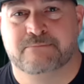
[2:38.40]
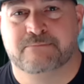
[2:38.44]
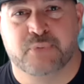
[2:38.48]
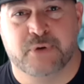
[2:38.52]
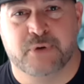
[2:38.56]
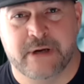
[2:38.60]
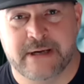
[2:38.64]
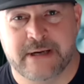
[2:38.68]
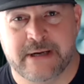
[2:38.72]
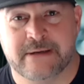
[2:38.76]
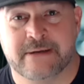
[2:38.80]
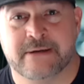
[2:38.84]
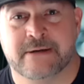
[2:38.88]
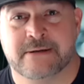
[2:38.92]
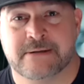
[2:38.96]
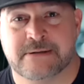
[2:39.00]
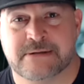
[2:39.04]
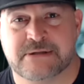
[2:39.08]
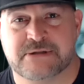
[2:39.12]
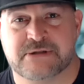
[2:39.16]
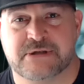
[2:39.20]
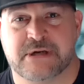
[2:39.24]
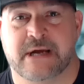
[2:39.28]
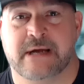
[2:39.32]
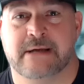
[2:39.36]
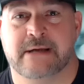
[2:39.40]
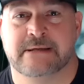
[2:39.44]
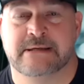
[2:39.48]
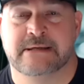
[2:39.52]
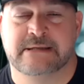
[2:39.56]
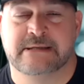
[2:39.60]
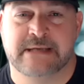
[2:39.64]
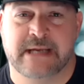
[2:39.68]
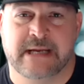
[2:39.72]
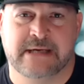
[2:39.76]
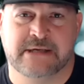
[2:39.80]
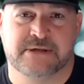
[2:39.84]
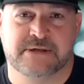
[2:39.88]
predators, child
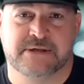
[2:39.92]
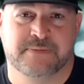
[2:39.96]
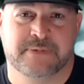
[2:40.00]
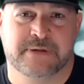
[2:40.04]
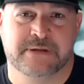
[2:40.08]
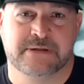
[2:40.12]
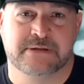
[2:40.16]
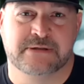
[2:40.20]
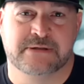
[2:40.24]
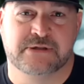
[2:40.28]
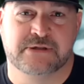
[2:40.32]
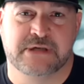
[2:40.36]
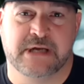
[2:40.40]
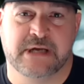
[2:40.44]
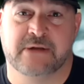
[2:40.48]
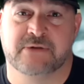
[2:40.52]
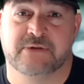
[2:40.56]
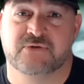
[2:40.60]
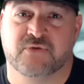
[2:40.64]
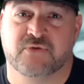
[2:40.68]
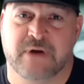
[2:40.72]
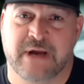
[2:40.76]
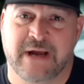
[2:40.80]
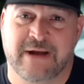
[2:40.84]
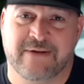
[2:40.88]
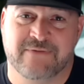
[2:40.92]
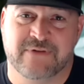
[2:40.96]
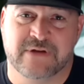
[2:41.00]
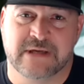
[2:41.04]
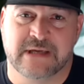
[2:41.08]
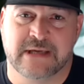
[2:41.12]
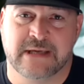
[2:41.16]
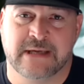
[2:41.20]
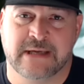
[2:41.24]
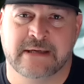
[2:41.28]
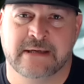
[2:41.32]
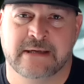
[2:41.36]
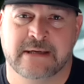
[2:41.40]
endangerment, child
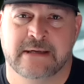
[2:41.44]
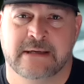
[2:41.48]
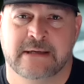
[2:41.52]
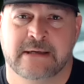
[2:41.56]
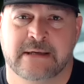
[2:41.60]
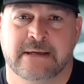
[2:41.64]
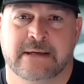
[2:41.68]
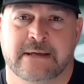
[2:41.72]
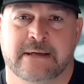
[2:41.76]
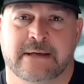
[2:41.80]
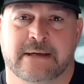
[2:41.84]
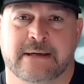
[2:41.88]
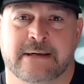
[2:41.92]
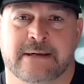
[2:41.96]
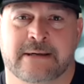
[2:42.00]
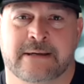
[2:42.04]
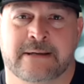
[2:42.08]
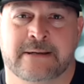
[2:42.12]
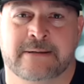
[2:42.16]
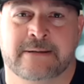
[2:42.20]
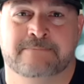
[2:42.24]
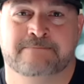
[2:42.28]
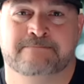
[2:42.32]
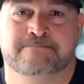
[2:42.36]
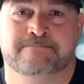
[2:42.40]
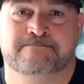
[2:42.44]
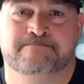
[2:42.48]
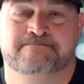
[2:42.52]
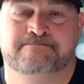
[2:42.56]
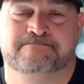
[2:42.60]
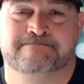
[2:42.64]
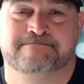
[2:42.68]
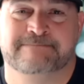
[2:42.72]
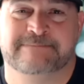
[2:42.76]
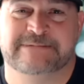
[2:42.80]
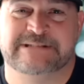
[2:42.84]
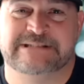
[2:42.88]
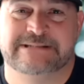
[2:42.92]
trafficking, and
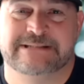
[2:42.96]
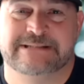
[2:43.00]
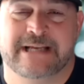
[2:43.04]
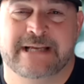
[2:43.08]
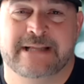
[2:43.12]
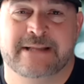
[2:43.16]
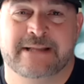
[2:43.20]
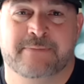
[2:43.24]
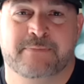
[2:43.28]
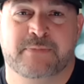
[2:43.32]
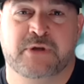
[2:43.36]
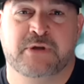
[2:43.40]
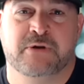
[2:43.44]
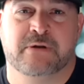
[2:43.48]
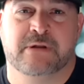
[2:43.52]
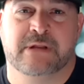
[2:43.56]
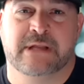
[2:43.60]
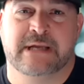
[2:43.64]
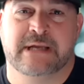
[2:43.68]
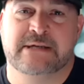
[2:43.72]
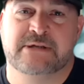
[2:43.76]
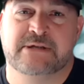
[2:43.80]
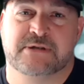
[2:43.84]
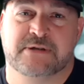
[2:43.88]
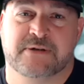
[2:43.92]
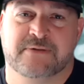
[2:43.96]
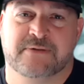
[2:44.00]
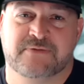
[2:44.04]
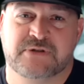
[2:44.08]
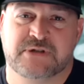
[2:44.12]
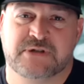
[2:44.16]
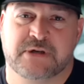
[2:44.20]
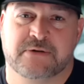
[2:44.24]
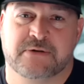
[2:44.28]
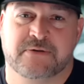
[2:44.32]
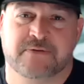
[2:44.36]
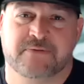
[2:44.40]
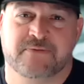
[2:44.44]
the mutilation of
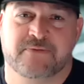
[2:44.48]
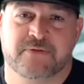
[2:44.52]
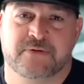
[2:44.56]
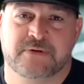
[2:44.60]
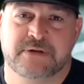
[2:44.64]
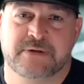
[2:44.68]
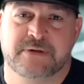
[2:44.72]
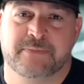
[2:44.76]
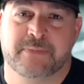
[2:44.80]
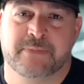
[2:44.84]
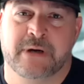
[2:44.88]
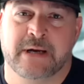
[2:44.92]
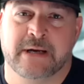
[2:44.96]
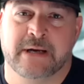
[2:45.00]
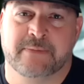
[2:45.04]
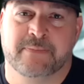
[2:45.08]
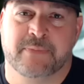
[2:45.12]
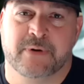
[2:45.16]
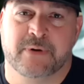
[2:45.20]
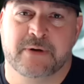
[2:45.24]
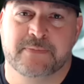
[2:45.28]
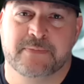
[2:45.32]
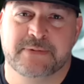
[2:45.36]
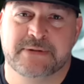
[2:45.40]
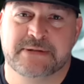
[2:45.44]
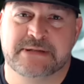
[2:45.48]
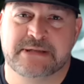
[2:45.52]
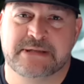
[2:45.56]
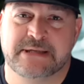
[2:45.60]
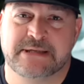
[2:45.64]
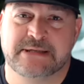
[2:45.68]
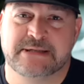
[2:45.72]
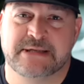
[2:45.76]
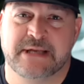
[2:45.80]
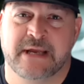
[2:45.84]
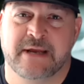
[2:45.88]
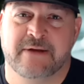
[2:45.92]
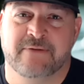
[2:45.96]
children for demonic
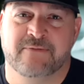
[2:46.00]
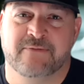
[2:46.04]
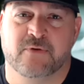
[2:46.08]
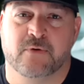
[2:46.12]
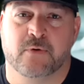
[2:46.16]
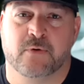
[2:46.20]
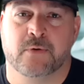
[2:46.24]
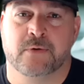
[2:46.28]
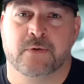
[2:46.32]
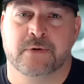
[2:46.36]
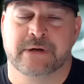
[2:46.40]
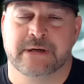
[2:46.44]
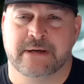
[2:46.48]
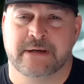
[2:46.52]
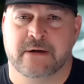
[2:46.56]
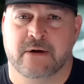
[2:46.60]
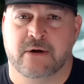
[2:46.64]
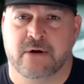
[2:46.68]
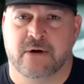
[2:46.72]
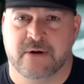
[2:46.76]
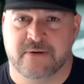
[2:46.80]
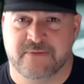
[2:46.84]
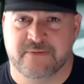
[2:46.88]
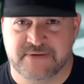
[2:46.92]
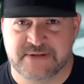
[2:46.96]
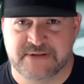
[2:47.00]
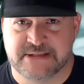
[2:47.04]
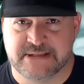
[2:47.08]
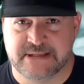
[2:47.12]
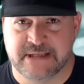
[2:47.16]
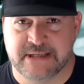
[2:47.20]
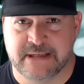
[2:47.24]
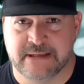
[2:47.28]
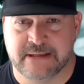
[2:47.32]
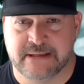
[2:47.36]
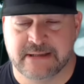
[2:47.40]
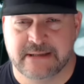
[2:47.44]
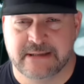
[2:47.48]
purposes and for organ
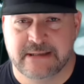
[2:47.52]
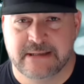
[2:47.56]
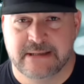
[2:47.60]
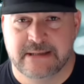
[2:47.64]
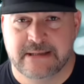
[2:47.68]
harvesting.